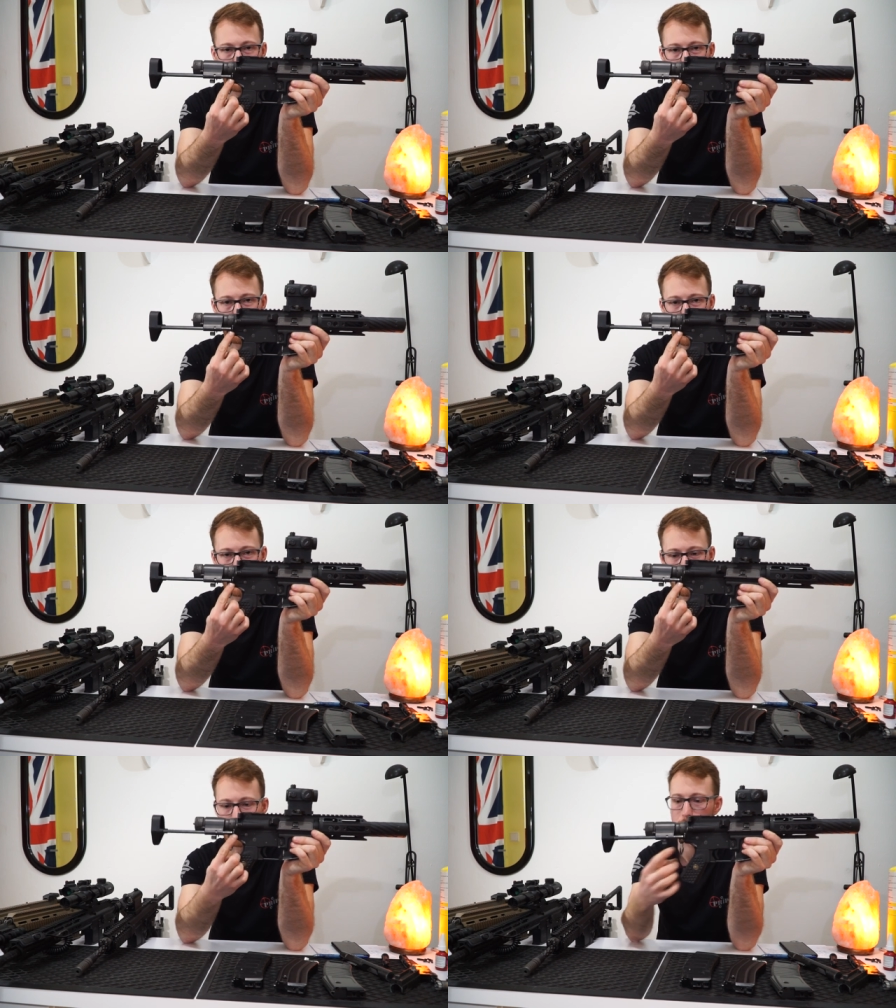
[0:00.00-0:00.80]
loop
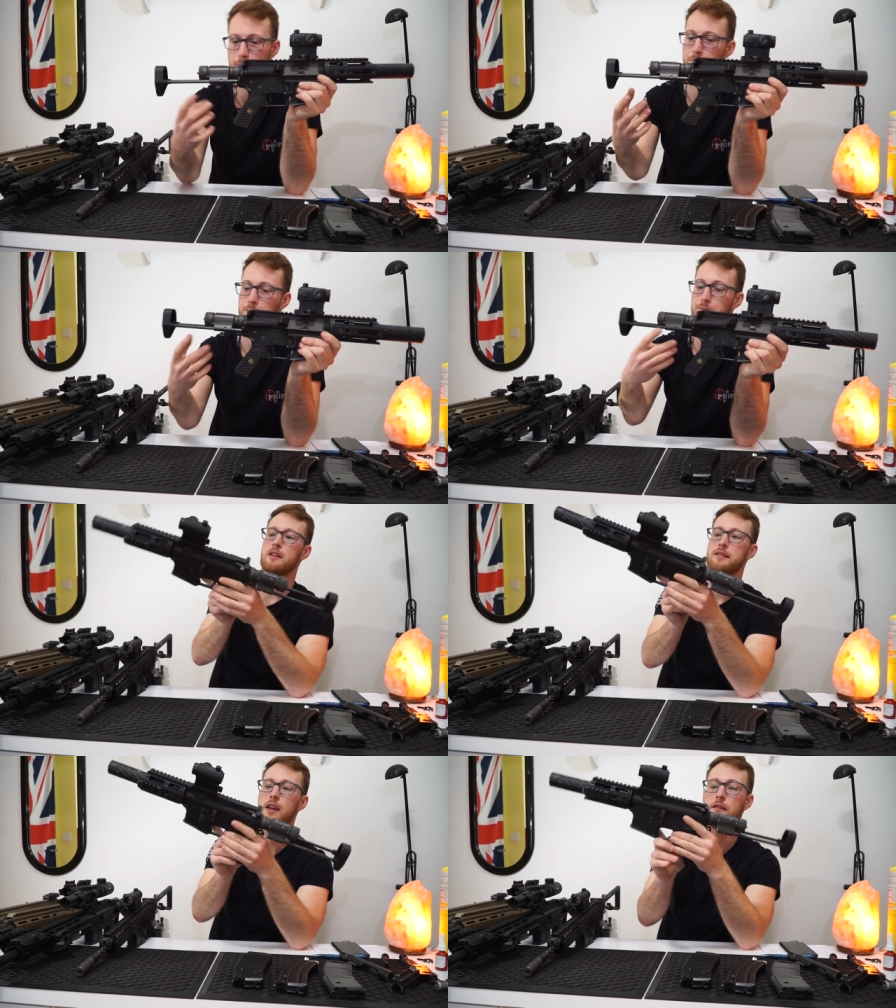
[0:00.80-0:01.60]
right here.
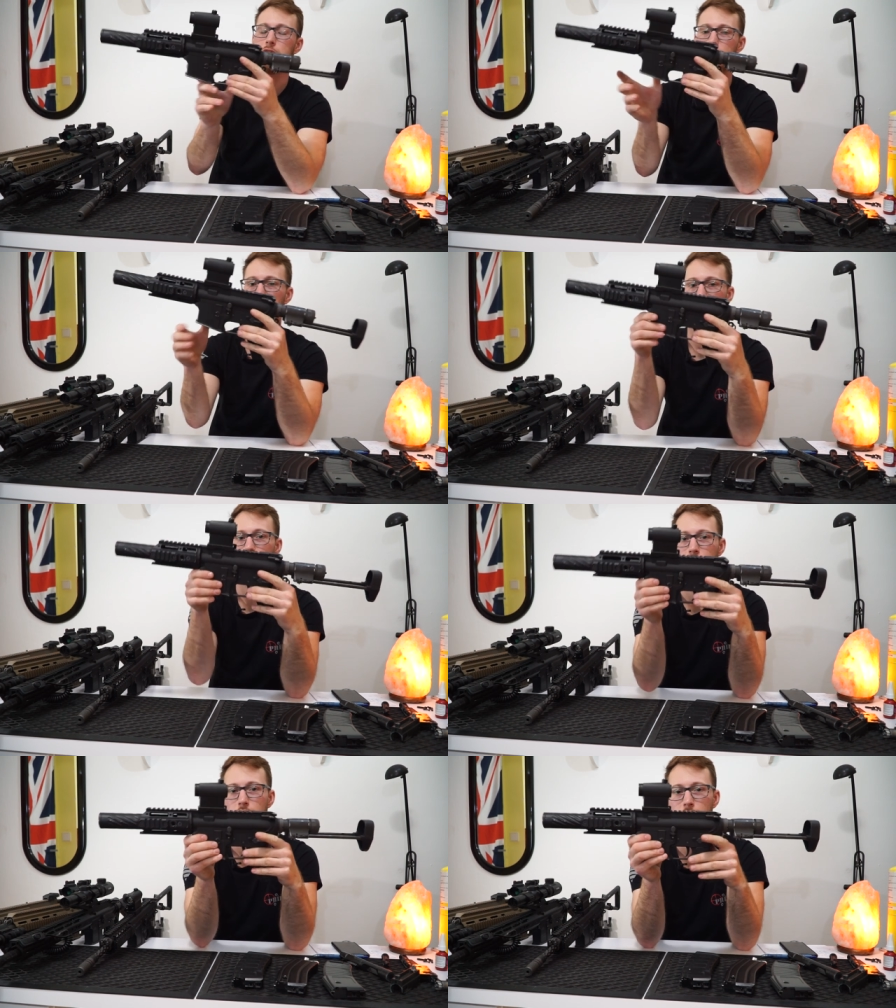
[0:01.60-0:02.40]
The safety,